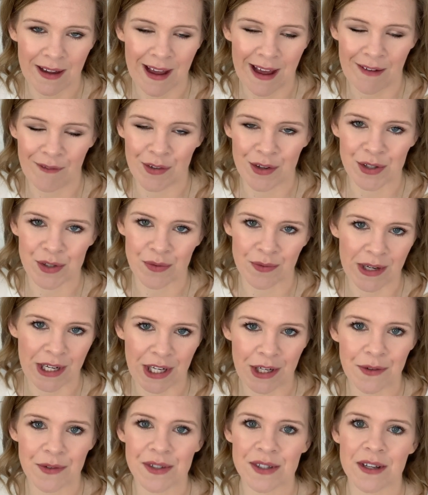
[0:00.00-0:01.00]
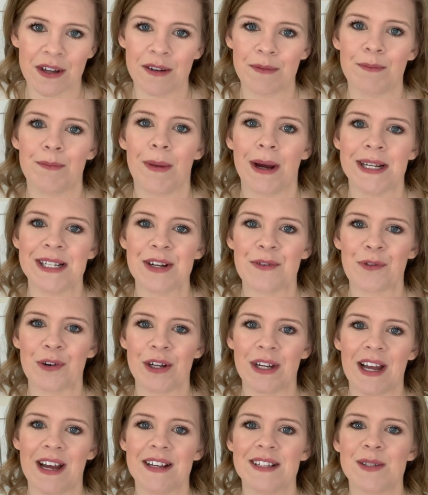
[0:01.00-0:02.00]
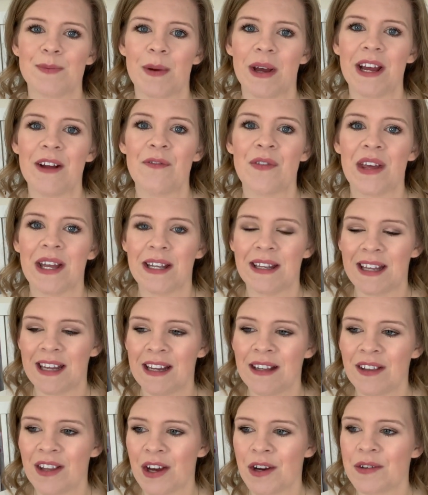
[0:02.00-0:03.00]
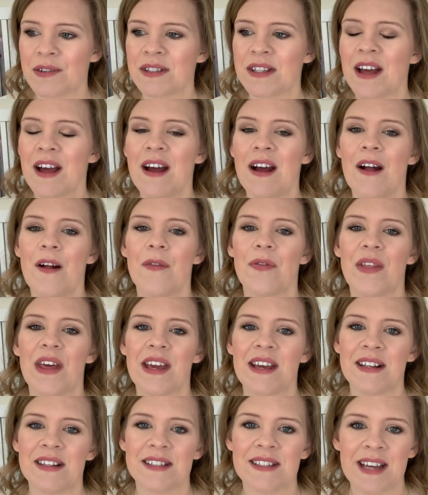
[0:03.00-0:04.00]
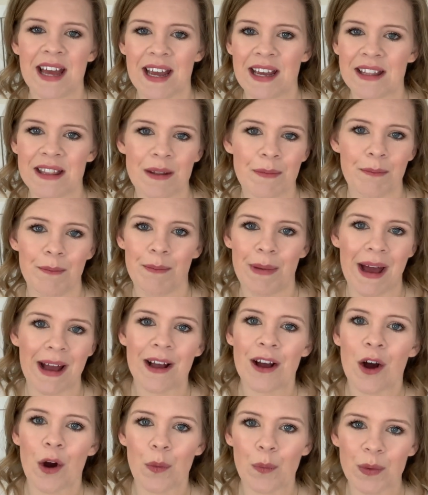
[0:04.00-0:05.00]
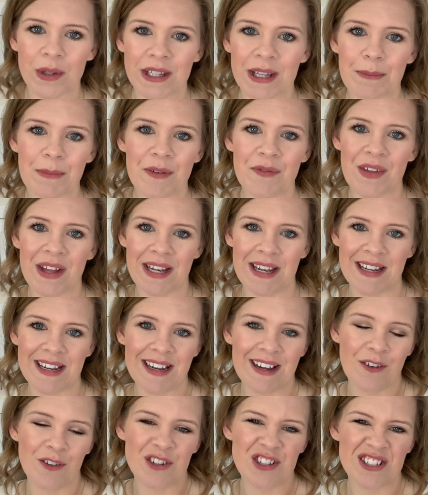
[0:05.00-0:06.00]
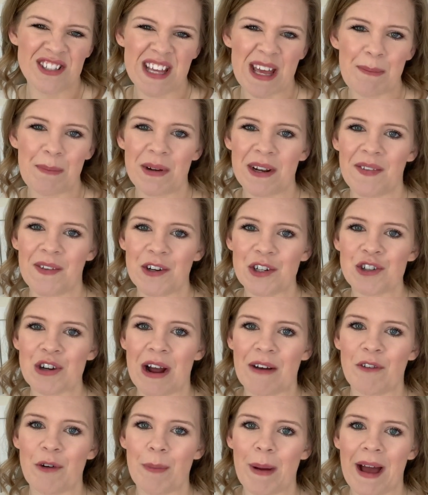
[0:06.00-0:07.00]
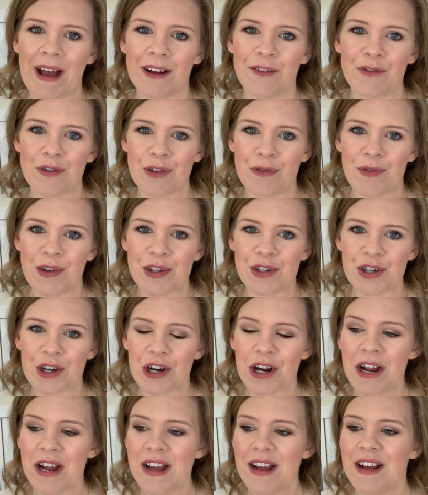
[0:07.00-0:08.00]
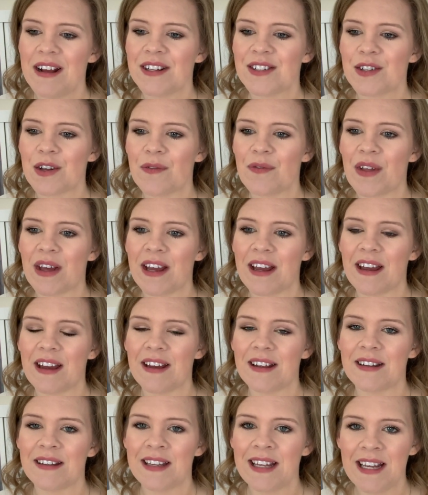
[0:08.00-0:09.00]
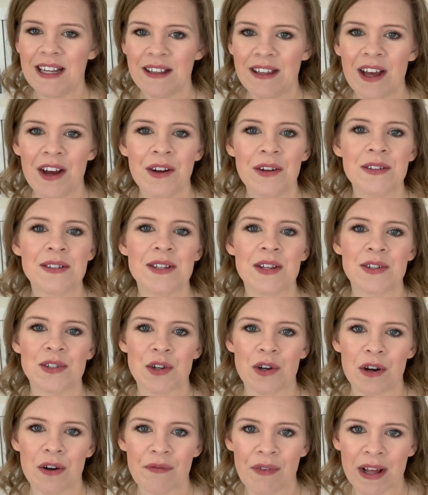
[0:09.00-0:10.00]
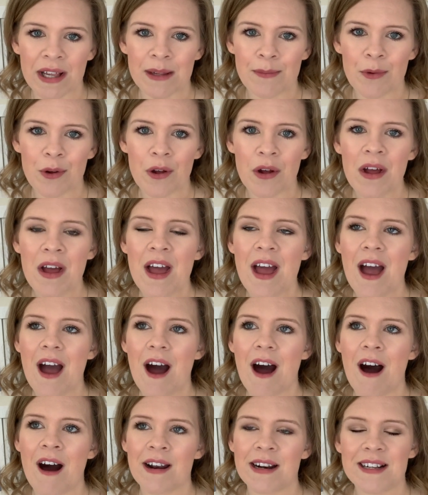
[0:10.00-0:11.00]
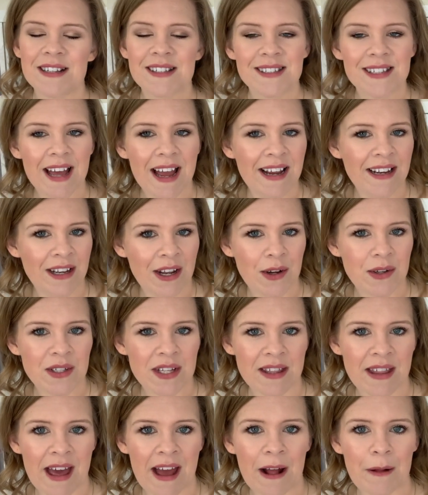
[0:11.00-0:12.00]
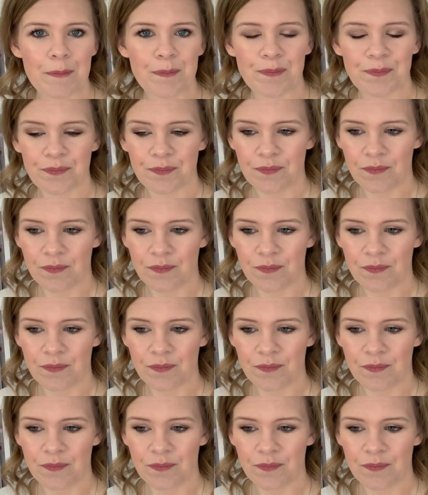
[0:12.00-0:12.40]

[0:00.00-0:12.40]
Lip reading: have those reused on my different guests, but if they need those, they can take them back home with them if they need it, or just keep it in their travel bag for the future. So if they need those are available. On a side note to that,